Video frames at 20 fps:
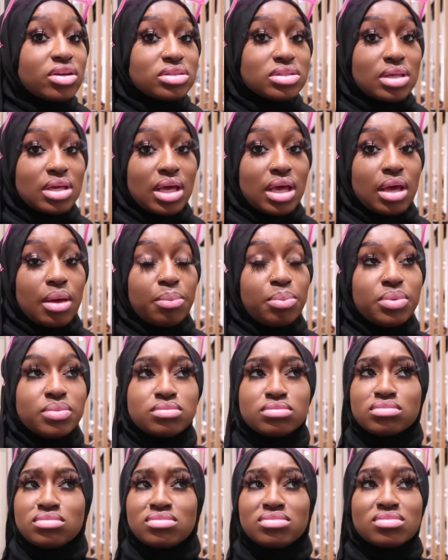tip
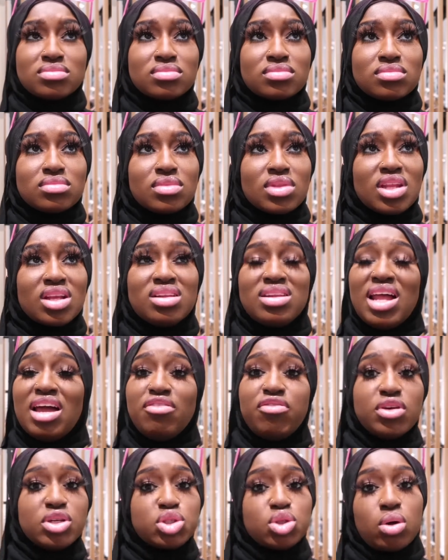
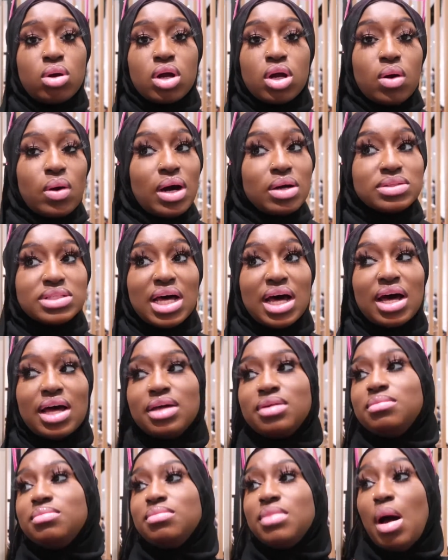life is short, go
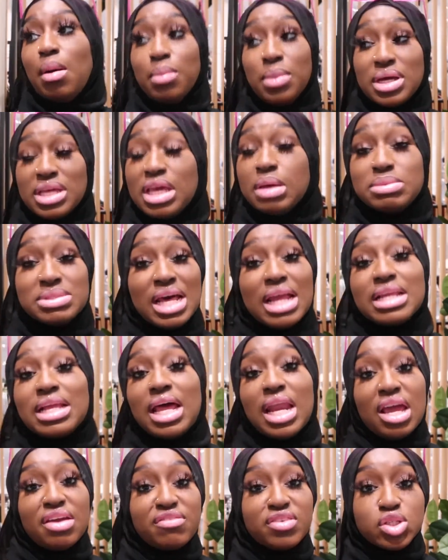outside. I'm gonna keep telling
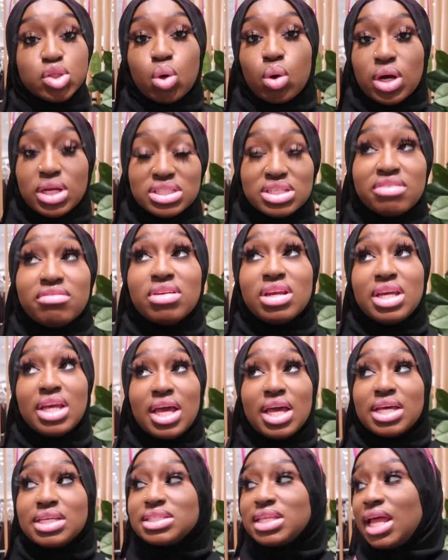y'all life is short because it really
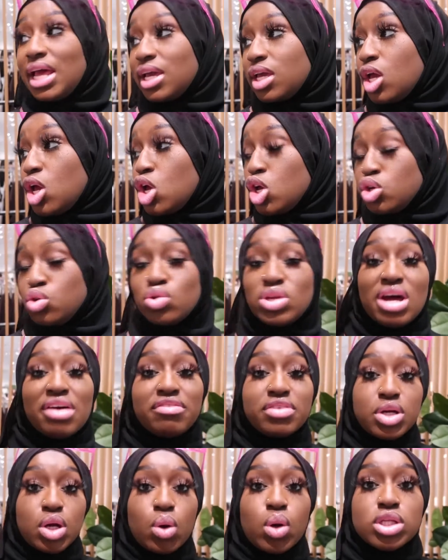is like, you
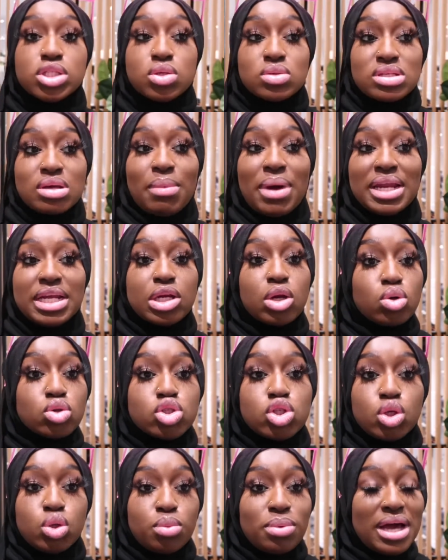never know until somebody close
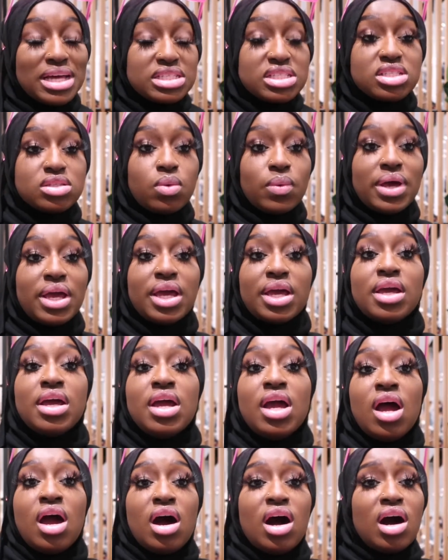to you passes away.
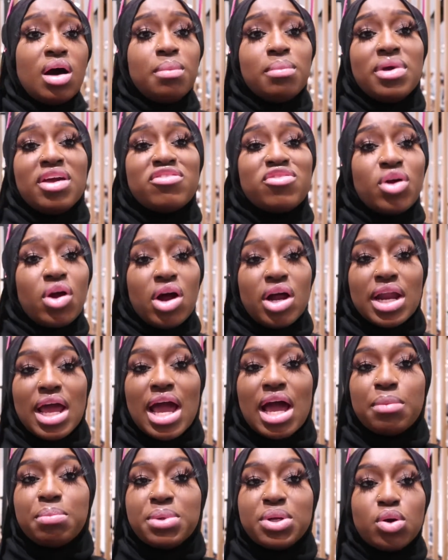Um, if you're
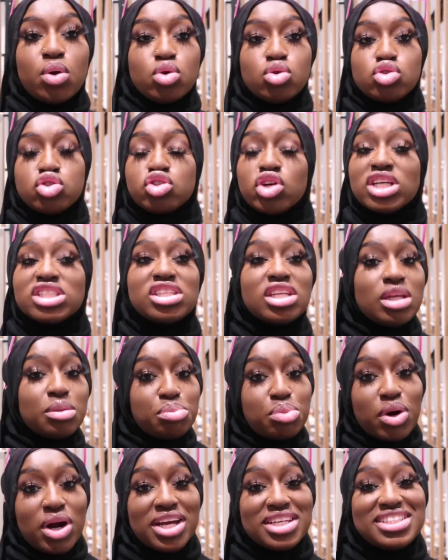unhappy or you're stressed and
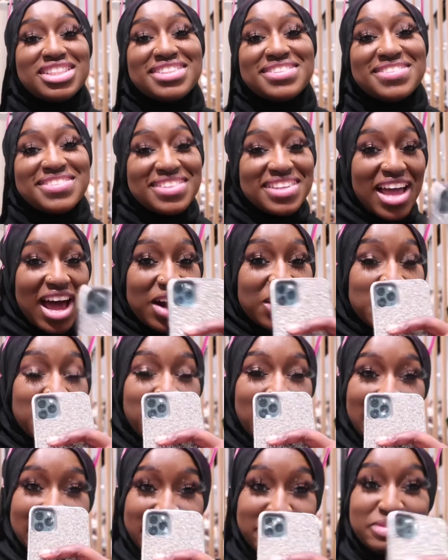depressed, I don't know
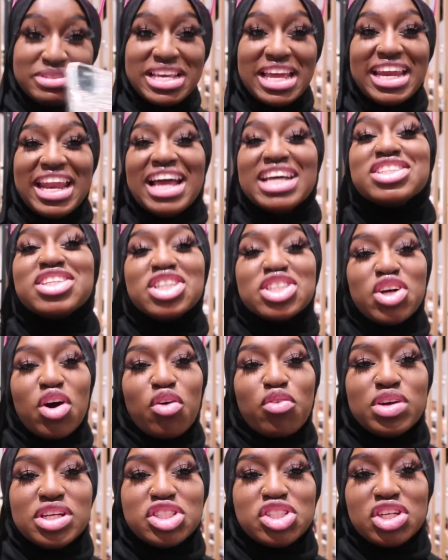why I keep saying that. It's because
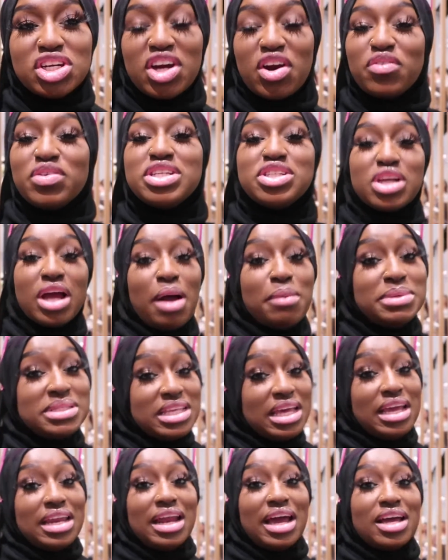Carisha. Carisha got me
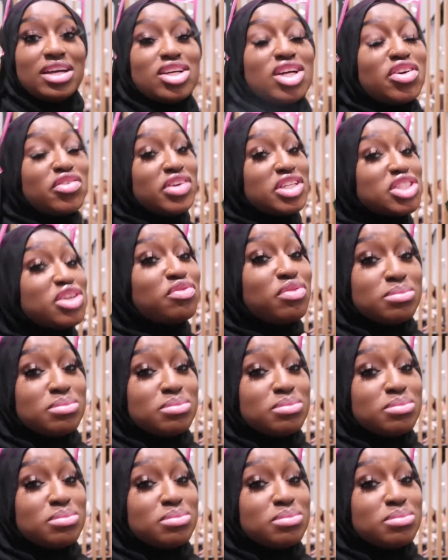saying that. Carisha